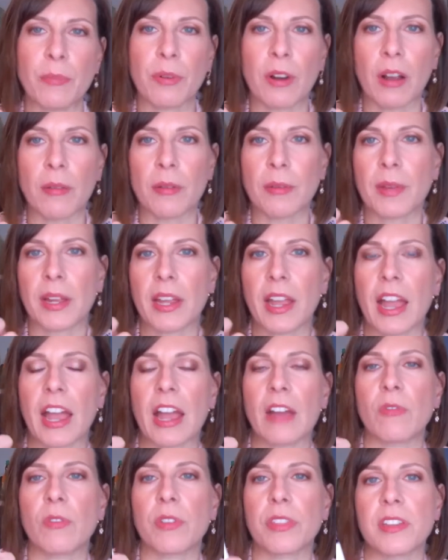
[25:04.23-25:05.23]
problem I
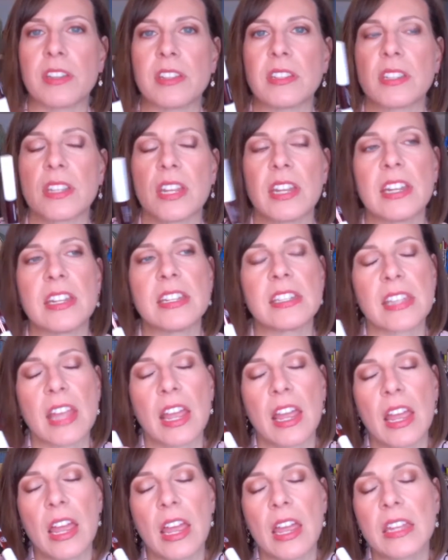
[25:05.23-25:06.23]
have with this, it is
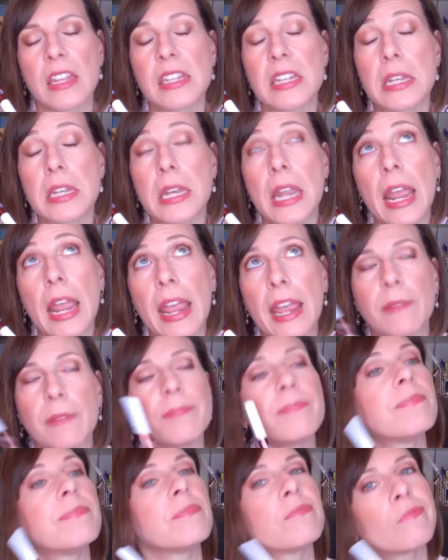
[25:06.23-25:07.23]
a,
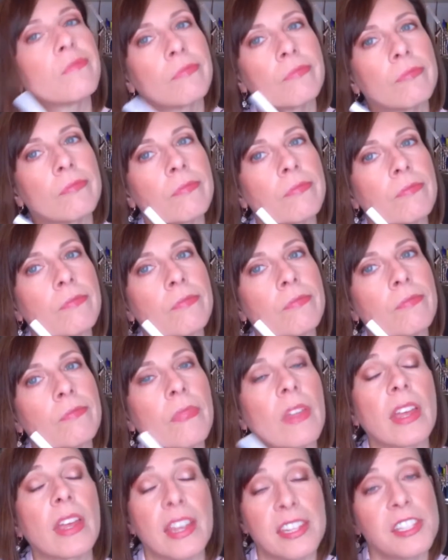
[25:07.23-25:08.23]

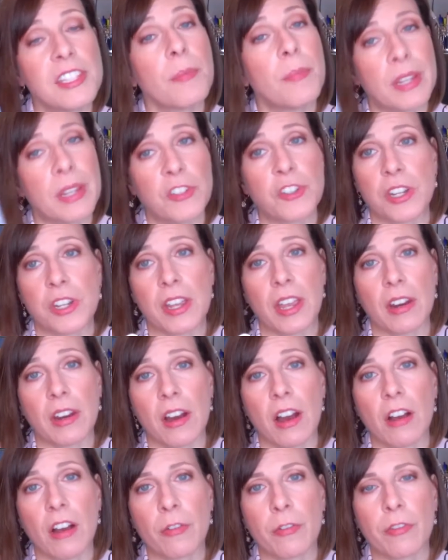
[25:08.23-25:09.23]
it's a bitch to get
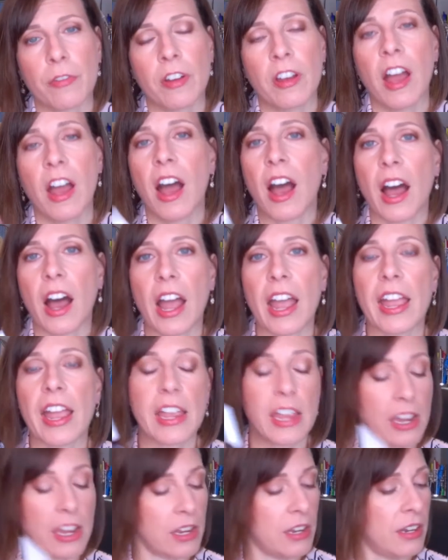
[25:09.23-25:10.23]
off.
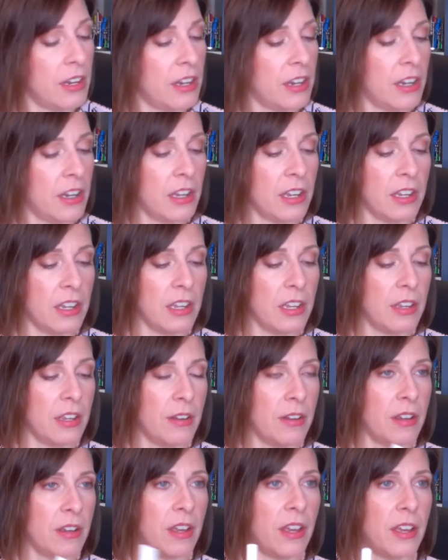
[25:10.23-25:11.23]
I
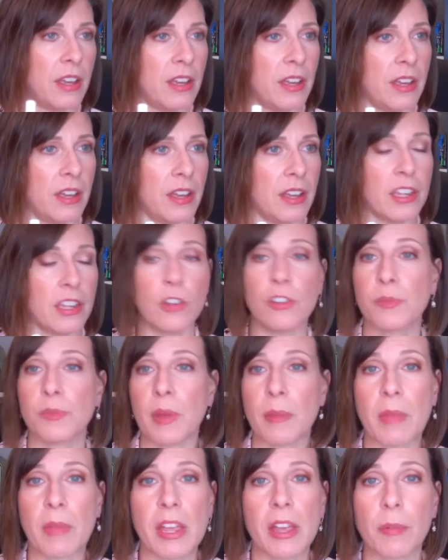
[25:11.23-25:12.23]
use
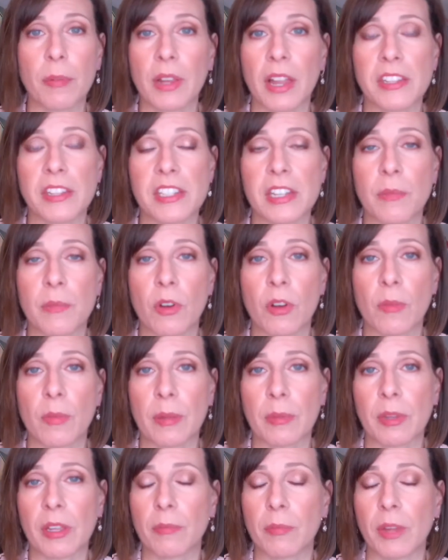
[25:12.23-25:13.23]
my makeup cleansing balm,
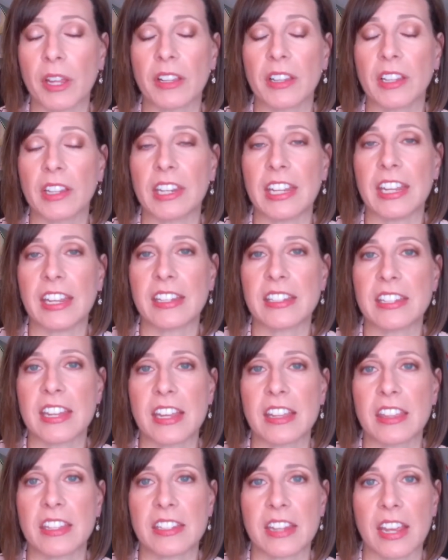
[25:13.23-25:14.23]
my, my Clinique
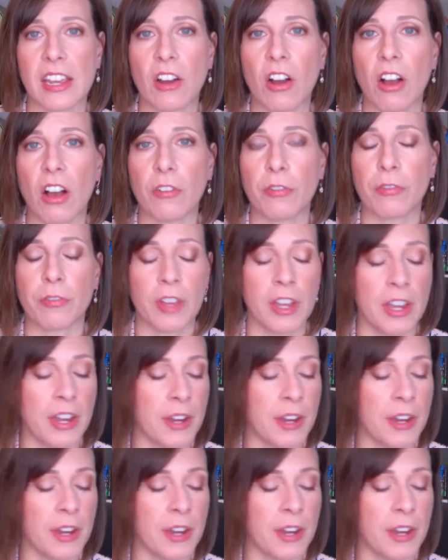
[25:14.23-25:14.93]
Take the Day Off.